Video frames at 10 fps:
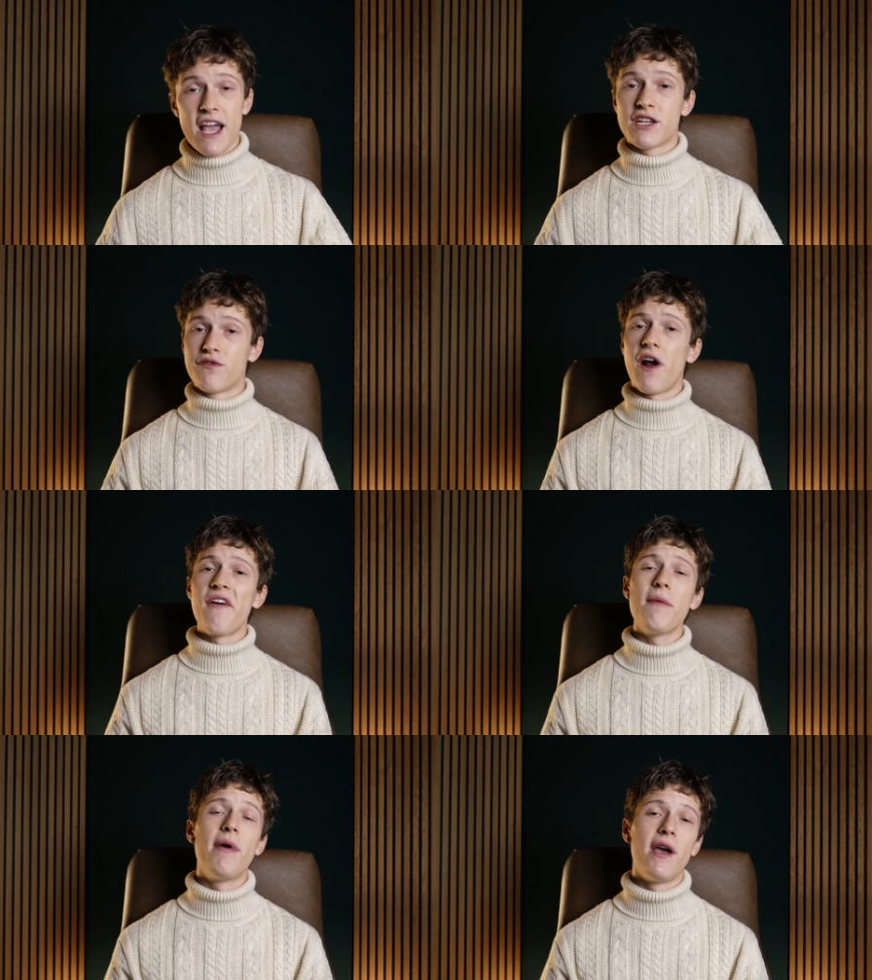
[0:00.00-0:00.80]
It's
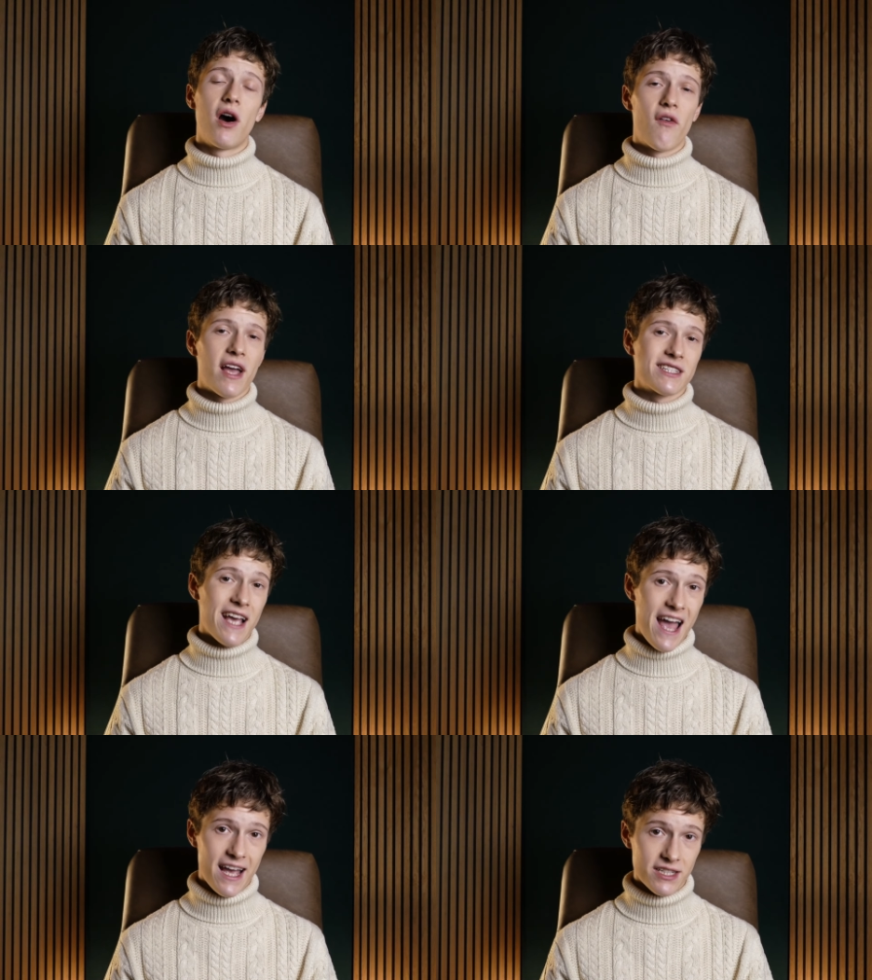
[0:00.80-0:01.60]
very
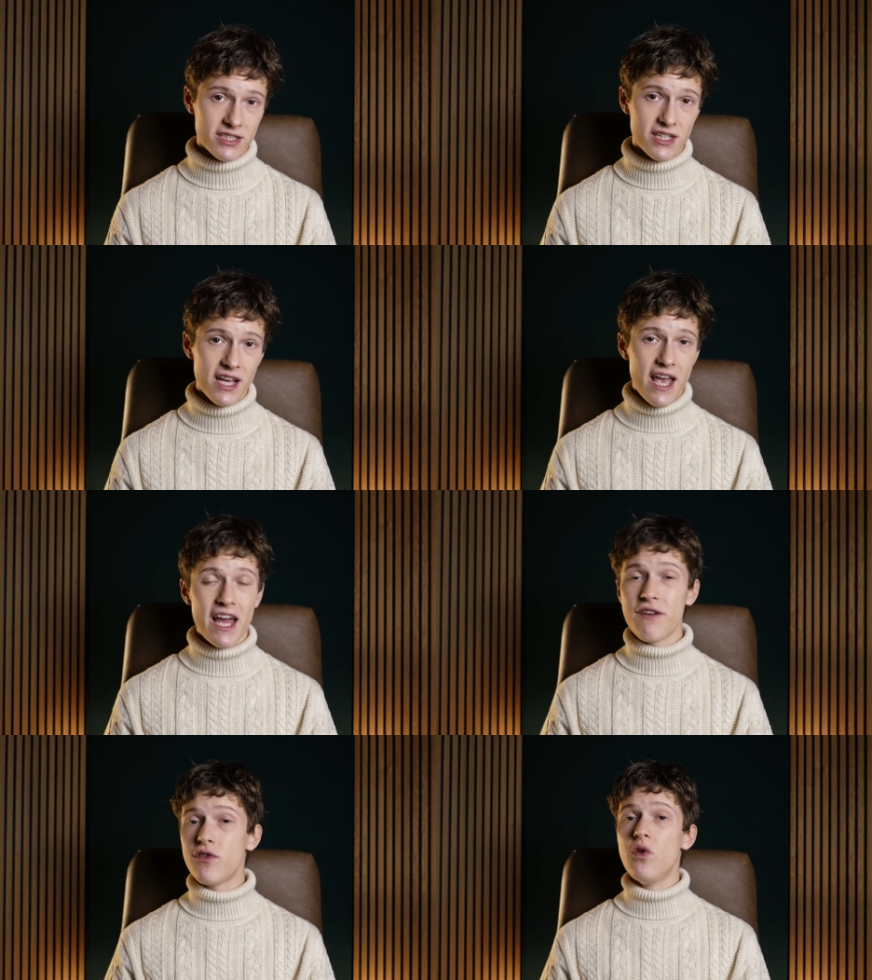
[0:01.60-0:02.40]
PRX-esque,
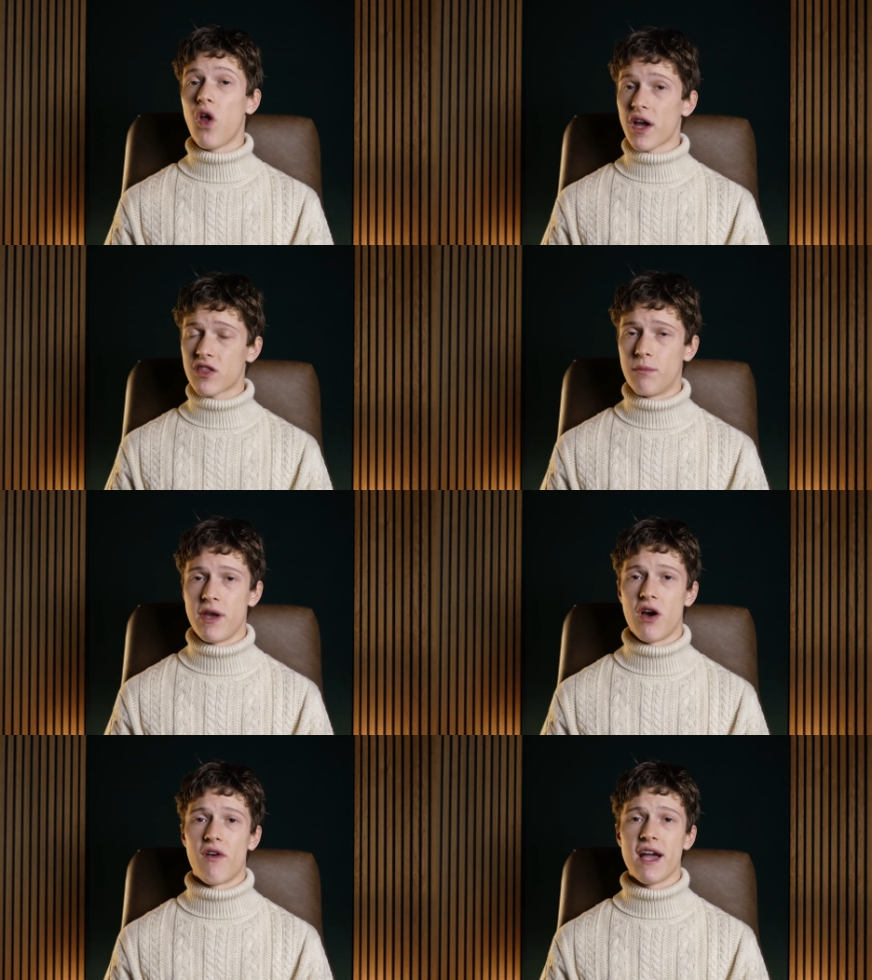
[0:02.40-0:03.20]
and if you like the
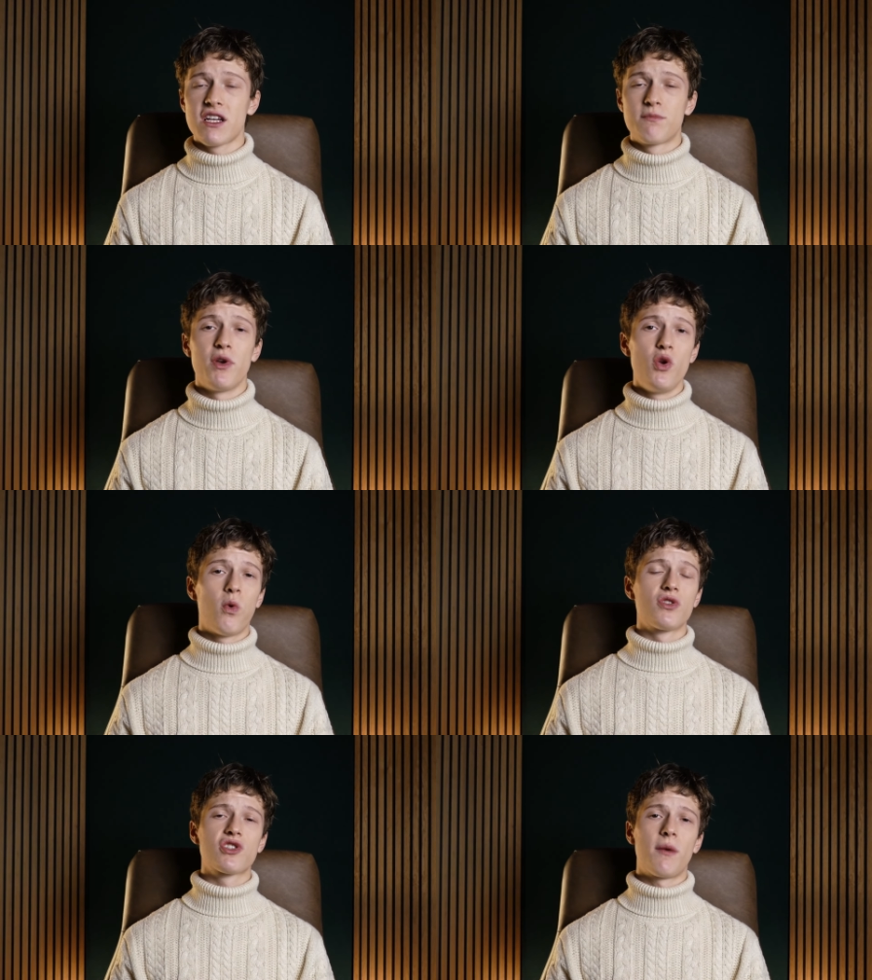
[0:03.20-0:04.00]
PRX but
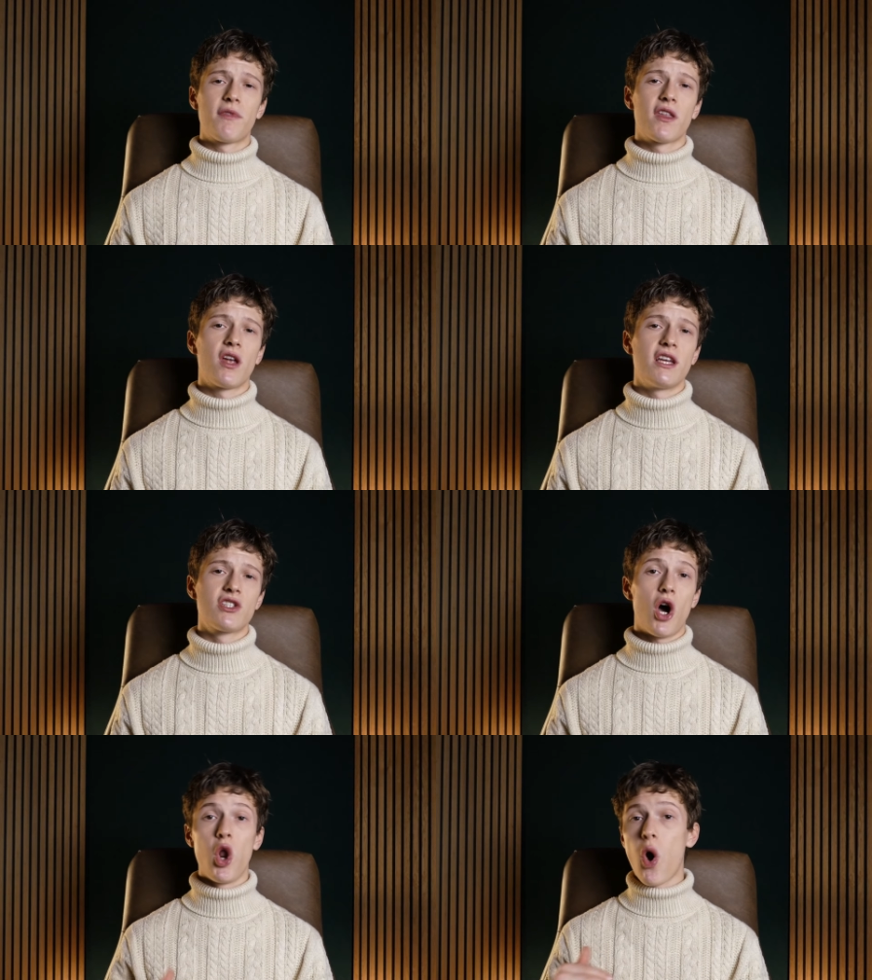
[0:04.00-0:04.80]
you want something that
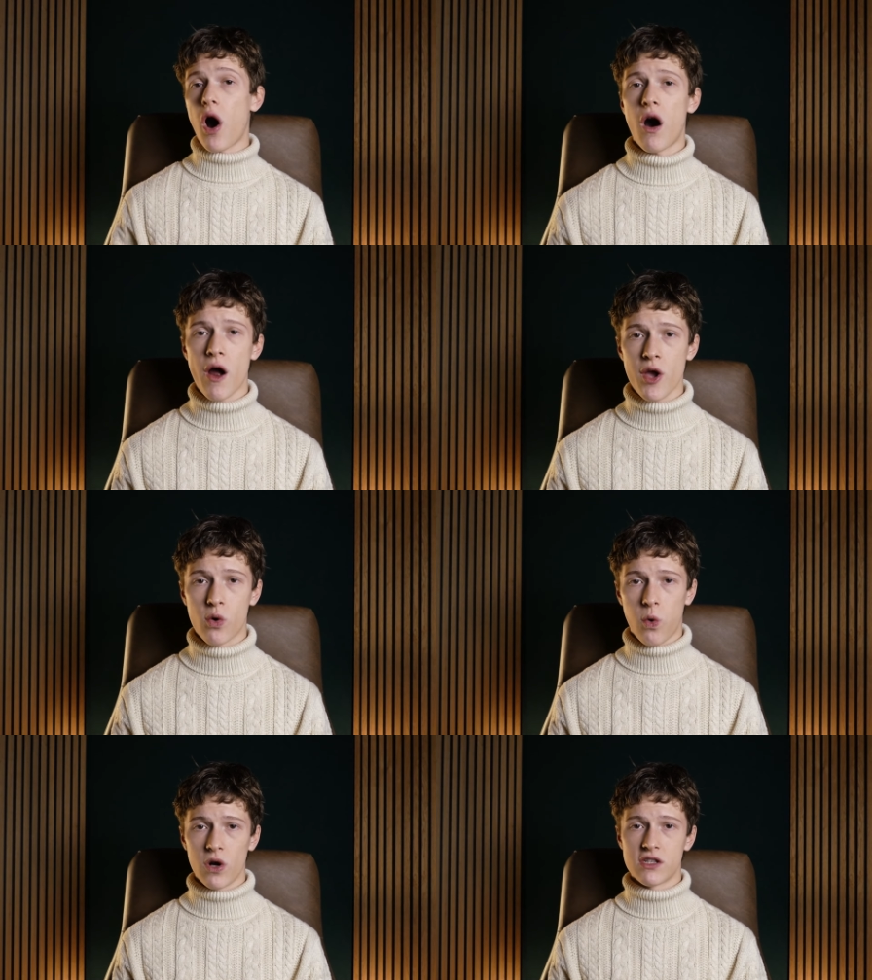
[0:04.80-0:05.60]
is a lot higher
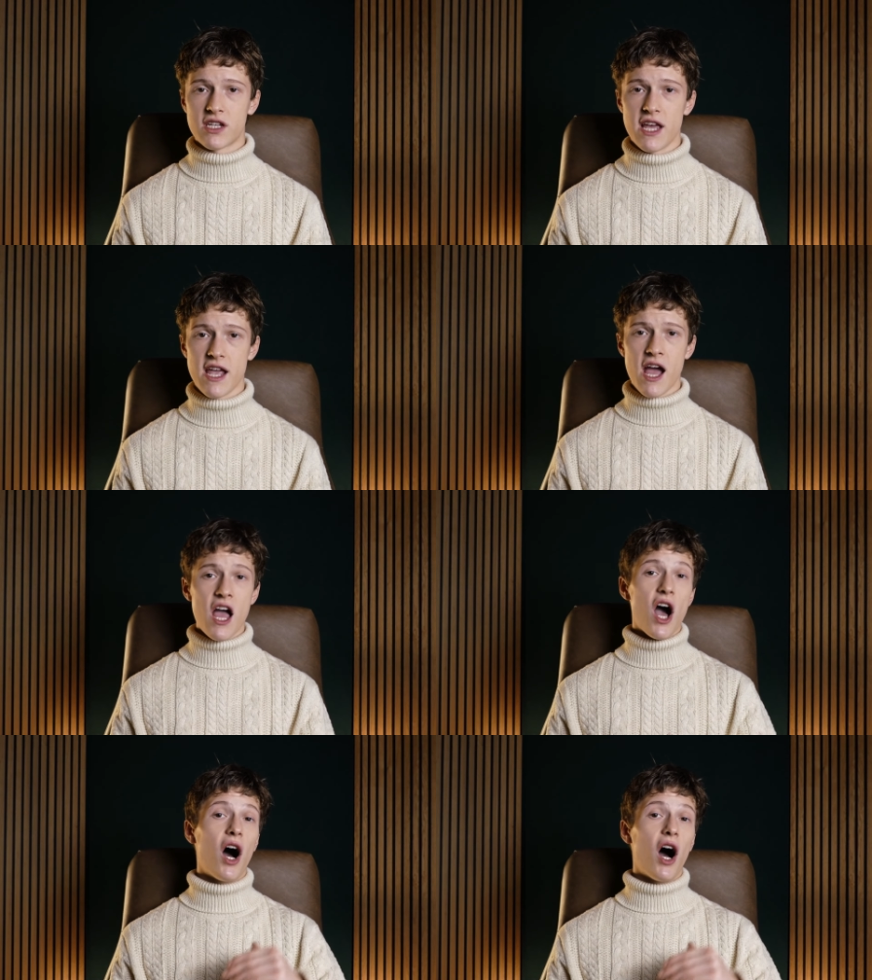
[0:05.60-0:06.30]
quality,